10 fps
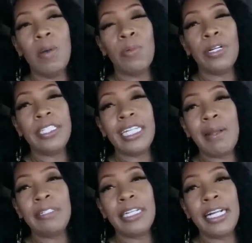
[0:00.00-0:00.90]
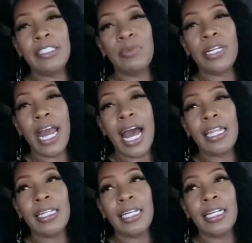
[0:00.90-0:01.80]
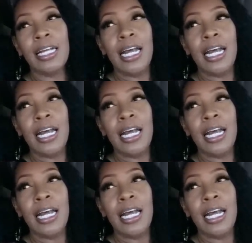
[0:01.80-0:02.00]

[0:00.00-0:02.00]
perception is reality